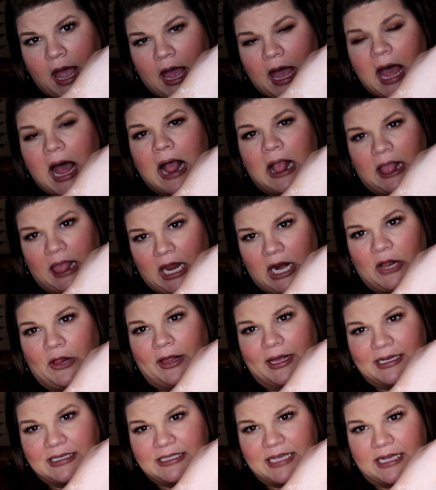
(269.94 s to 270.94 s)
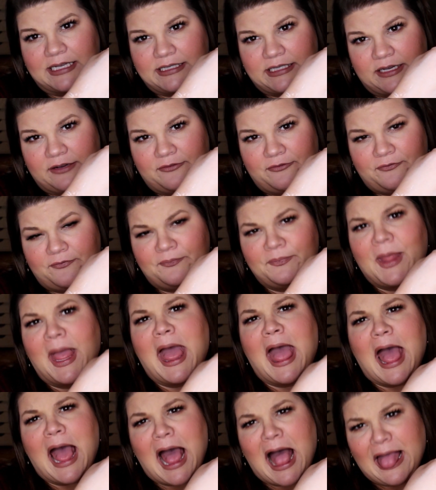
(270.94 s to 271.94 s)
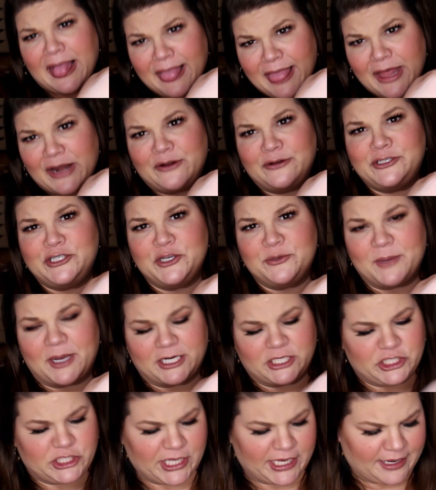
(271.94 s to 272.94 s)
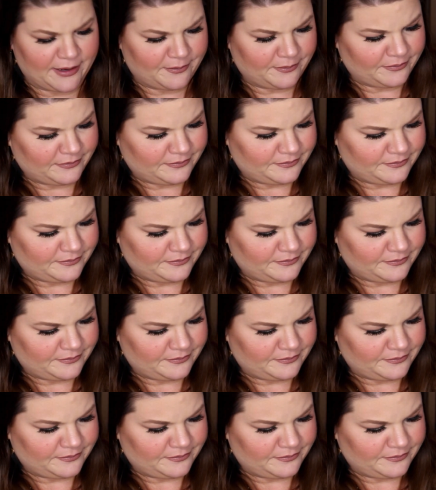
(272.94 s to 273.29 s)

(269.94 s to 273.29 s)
A little excessive. A little too much, Sam.